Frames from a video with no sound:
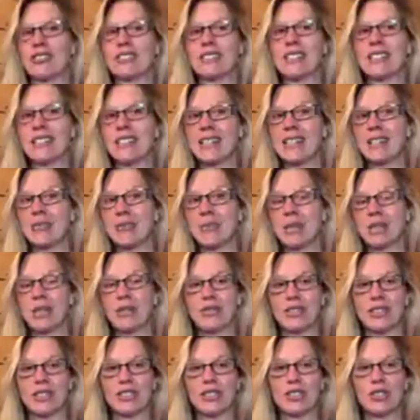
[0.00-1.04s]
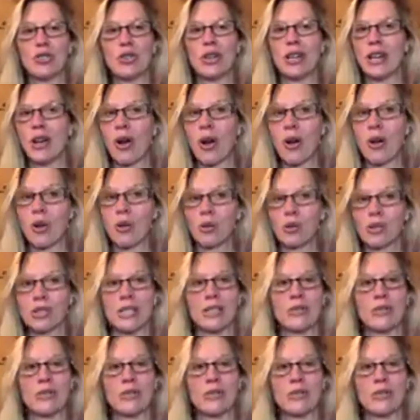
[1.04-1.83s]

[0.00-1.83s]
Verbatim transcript: a little bit of a string hold.